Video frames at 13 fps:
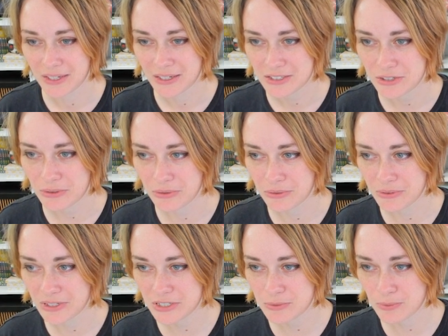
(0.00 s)
So
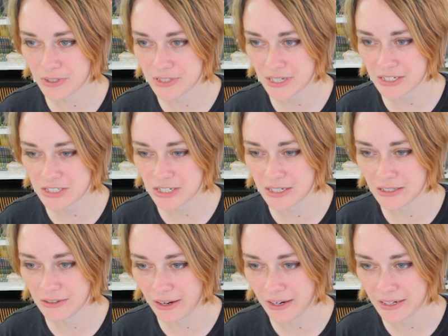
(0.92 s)
this was actually
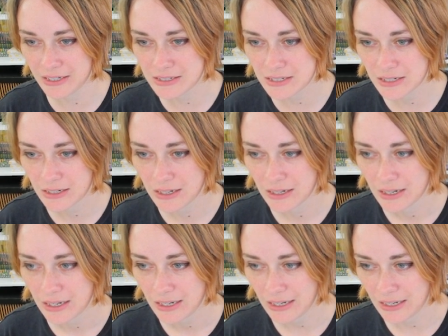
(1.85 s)
lined
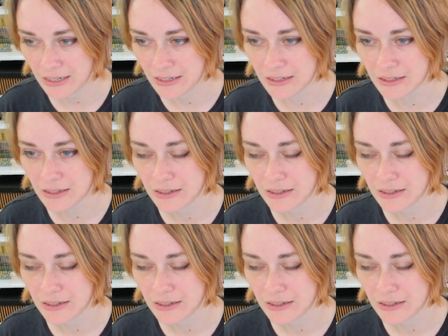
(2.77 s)
in